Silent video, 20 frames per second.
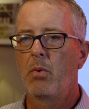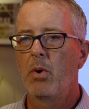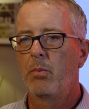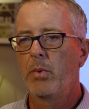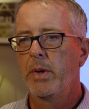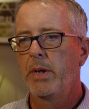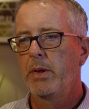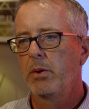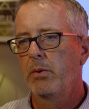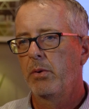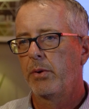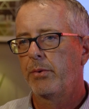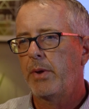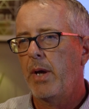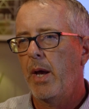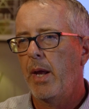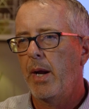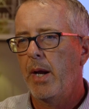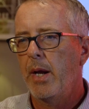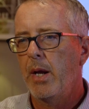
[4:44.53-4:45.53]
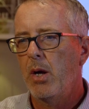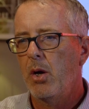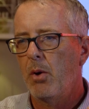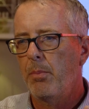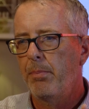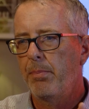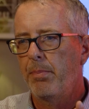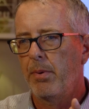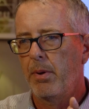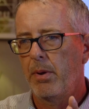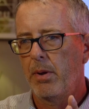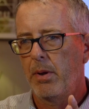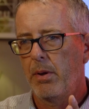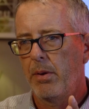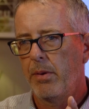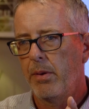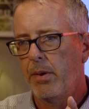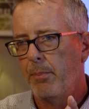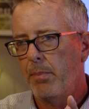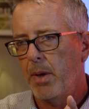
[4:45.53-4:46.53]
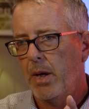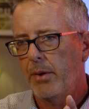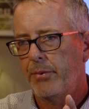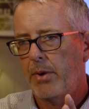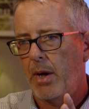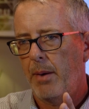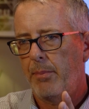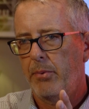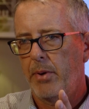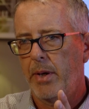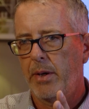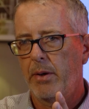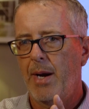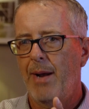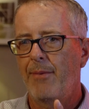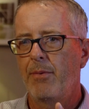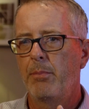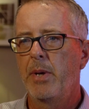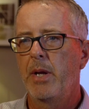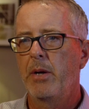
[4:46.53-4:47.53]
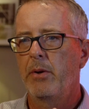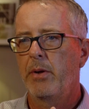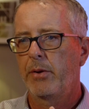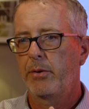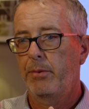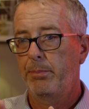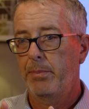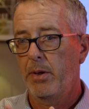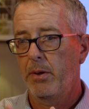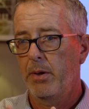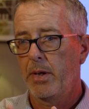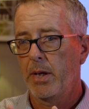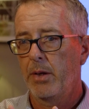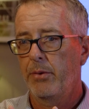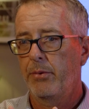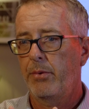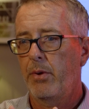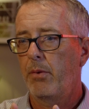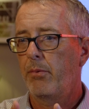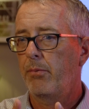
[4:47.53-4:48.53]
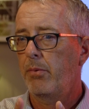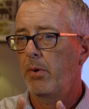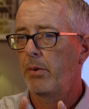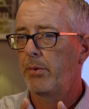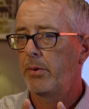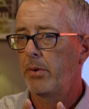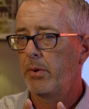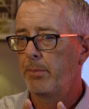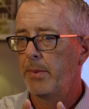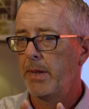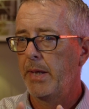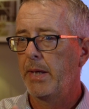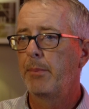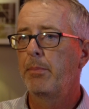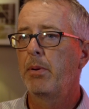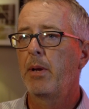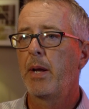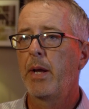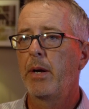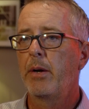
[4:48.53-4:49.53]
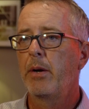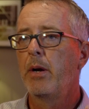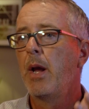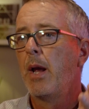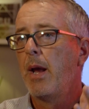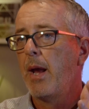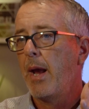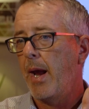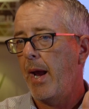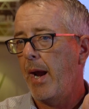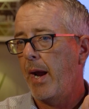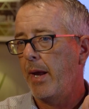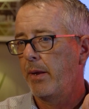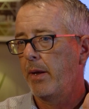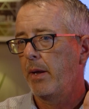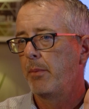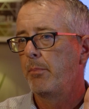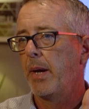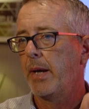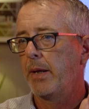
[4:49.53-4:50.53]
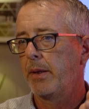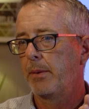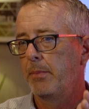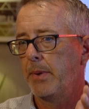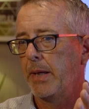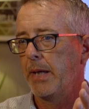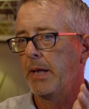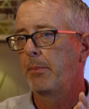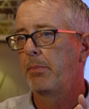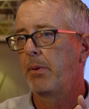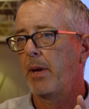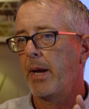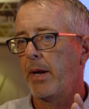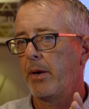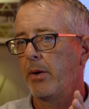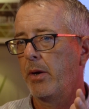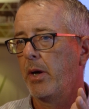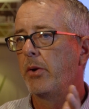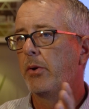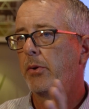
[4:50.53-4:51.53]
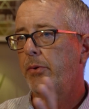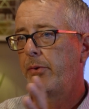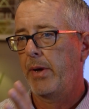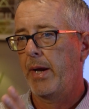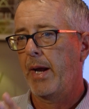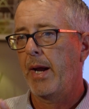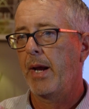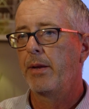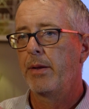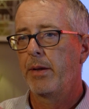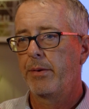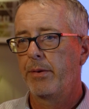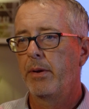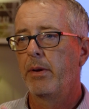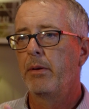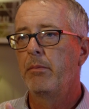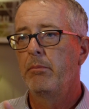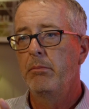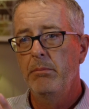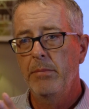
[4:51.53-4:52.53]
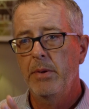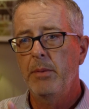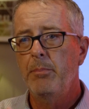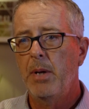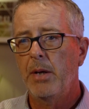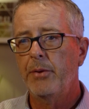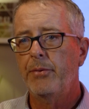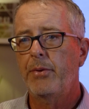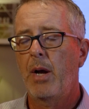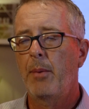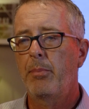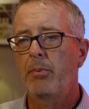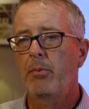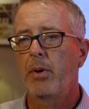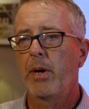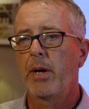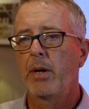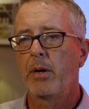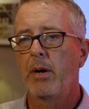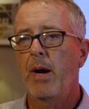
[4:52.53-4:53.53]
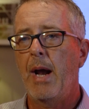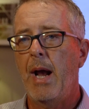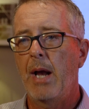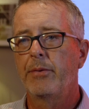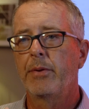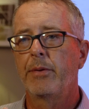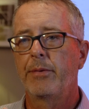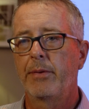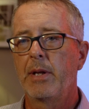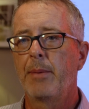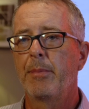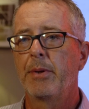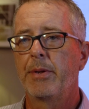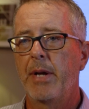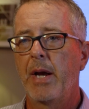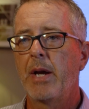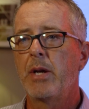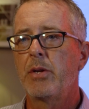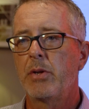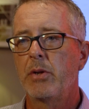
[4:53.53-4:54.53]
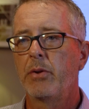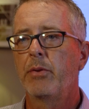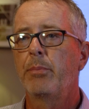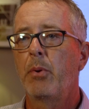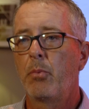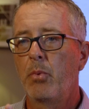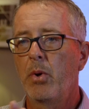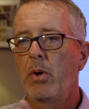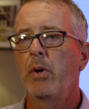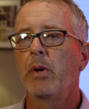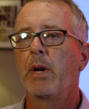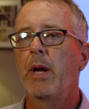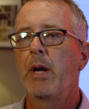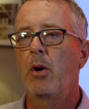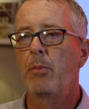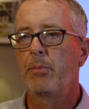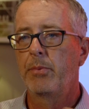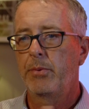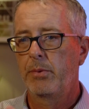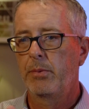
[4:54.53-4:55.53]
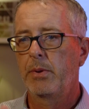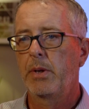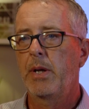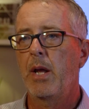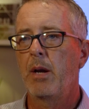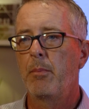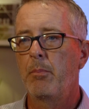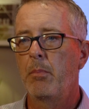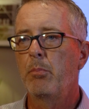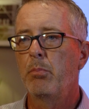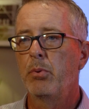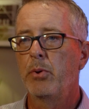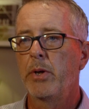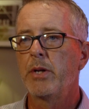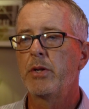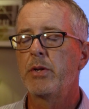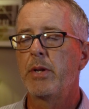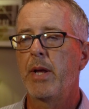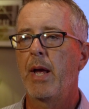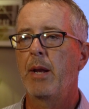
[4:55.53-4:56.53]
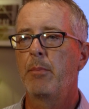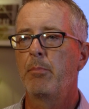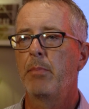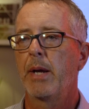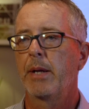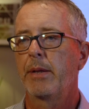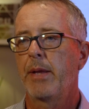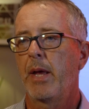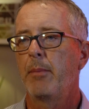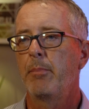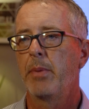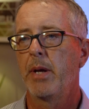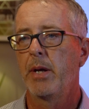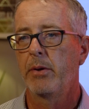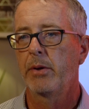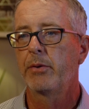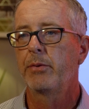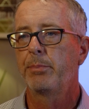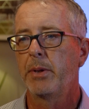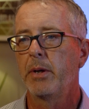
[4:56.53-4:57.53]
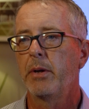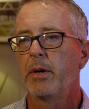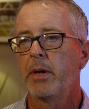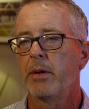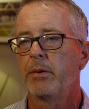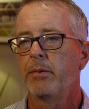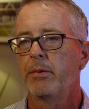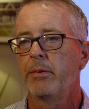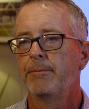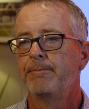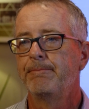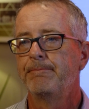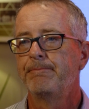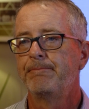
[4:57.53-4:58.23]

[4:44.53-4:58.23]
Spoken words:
what we do is kind of help the bus operator have a better experience up front to the meeting planner, and then make the meeting planner understand that the bus operator has its limitations, but we're going to help kind of bridge that and make that a better experience.